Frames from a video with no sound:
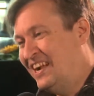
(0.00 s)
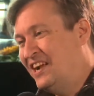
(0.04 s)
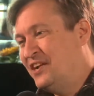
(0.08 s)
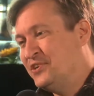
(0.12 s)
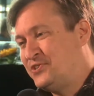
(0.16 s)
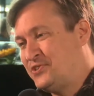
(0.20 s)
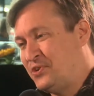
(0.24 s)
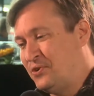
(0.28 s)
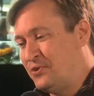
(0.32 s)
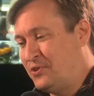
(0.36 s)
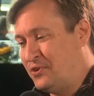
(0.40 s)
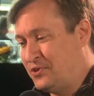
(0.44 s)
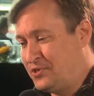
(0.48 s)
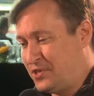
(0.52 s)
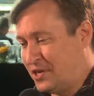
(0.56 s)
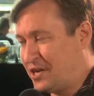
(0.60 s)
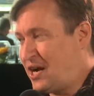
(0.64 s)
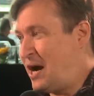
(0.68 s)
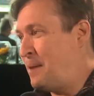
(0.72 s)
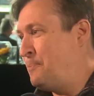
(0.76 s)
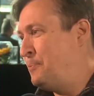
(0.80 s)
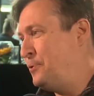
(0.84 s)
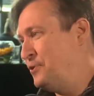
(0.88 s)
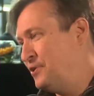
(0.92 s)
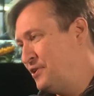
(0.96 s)
So there's a
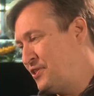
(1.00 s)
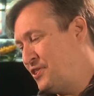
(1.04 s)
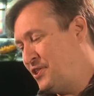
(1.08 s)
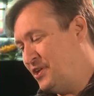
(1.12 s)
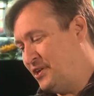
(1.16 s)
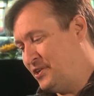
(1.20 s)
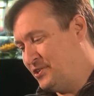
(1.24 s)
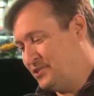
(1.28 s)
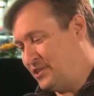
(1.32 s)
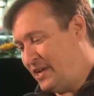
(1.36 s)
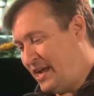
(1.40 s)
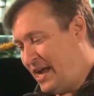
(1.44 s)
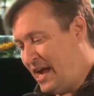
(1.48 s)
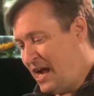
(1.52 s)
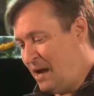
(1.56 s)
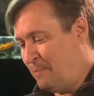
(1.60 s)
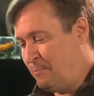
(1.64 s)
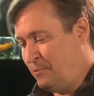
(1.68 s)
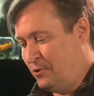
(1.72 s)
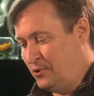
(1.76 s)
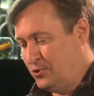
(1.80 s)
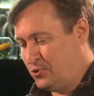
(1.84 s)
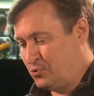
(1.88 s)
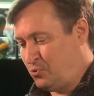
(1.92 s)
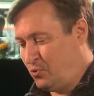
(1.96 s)
couple of things that
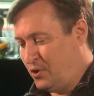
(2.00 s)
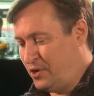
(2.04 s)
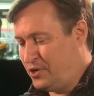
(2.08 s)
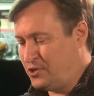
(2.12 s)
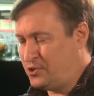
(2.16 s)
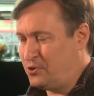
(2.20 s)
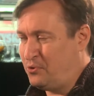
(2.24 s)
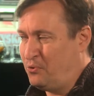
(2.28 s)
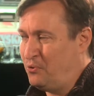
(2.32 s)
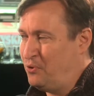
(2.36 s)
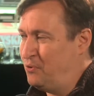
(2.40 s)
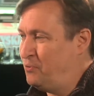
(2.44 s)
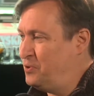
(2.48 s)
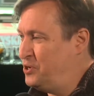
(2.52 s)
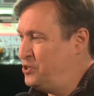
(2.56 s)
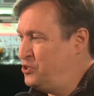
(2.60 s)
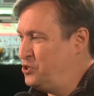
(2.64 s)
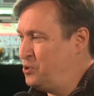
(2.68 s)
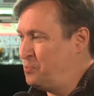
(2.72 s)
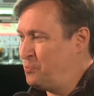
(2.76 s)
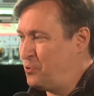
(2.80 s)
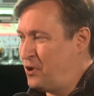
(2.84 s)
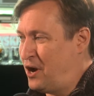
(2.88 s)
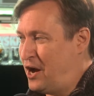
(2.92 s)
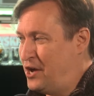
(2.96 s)
happens. One is that when we
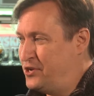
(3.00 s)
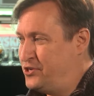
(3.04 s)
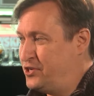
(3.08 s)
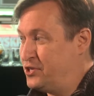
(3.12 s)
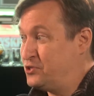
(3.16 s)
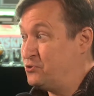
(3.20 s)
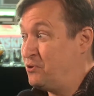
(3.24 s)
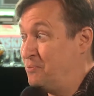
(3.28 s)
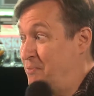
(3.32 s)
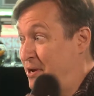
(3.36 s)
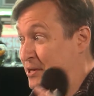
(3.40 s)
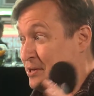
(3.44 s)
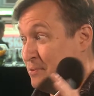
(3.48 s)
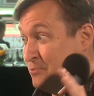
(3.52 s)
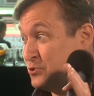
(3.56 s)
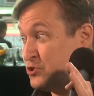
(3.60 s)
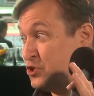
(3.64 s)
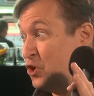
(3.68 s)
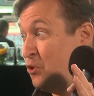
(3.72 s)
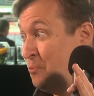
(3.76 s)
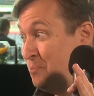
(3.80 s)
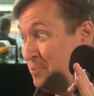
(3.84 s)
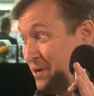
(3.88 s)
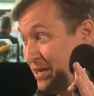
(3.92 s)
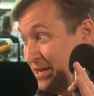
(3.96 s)
do projects, we make them
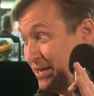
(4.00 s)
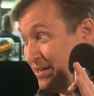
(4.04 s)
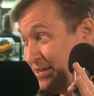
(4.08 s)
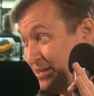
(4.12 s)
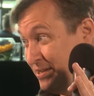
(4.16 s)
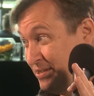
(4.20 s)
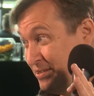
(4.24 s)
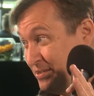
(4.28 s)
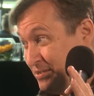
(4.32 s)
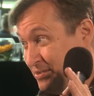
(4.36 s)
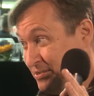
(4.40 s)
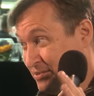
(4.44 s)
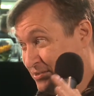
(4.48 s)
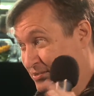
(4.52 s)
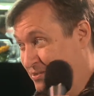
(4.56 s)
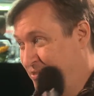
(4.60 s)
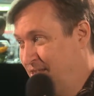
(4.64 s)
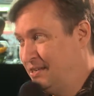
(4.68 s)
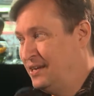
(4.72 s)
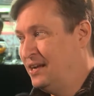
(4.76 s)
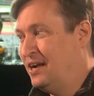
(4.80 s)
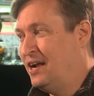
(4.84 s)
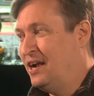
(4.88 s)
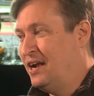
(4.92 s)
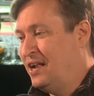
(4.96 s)
so big
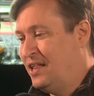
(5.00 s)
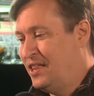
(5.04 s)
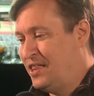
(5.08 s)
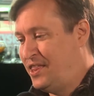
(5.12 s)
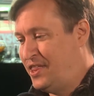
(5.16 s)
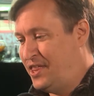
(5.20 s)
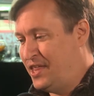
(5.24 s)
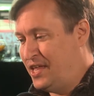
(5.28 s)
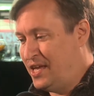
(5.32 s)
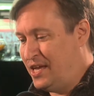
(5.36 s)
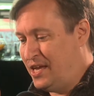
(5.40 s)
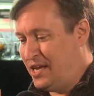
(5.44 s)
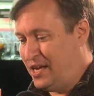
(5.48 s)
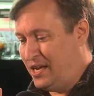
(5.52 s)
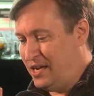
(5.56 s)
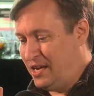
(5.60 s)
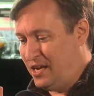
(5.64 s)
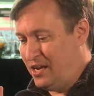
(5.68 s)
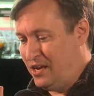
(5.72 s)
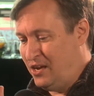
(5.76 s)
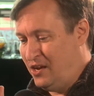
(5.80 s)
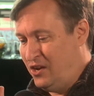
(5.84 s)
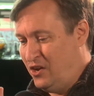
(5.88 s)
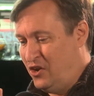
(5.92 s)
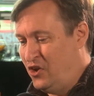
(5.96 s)
that
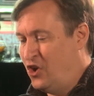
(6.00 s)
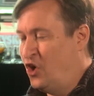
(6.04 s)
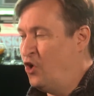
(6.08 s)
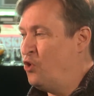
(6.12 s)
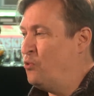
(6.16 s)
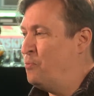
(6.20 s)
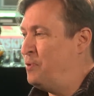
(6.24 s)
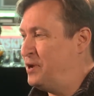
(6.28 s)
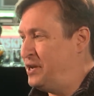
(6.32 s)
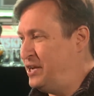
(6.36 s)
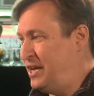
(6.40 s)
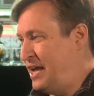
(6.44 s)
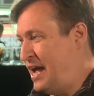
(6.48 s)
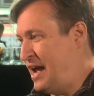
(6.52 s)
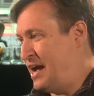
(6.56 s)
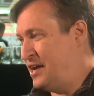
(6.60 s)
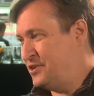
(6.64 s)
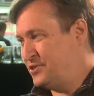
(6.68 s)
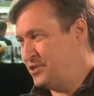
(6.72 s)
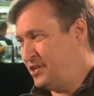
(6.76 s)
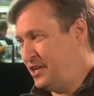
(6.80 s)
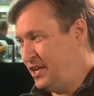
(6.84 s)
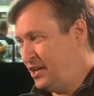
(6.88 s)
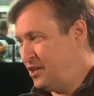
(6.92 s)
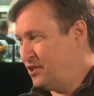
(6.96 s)
nobody
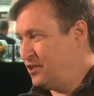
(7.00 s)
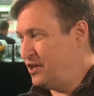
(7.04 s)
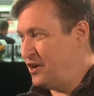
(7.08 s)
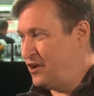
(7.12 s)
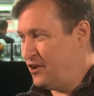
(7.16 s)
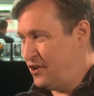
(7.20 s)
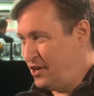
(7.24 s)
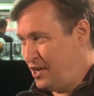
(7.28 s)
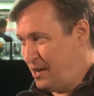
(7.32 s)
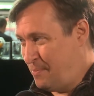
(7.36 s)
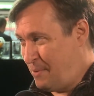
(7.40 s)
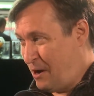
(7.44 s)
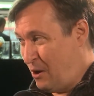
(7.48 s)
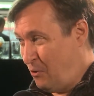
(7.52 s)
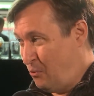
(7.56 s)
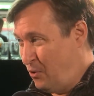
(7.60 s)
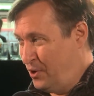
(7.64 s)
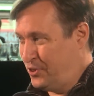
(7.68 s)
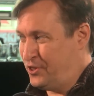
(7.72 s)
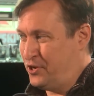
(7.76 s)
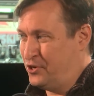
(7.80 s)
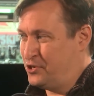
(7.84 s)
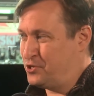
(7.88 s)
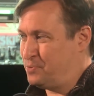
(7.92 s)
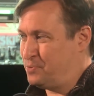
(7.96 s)
has any clarity about what they're